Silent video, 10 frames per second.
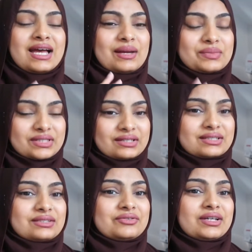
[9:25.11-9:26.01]
I'm starting
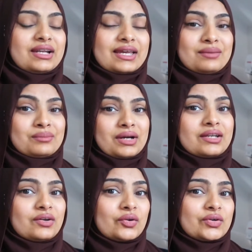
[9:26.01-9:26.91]
to feel like it might
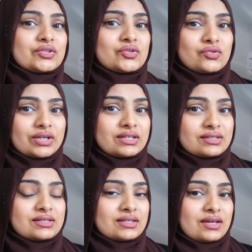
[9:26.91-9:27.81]
not look as great
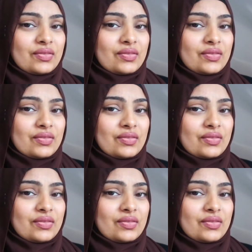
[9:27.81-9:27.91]
as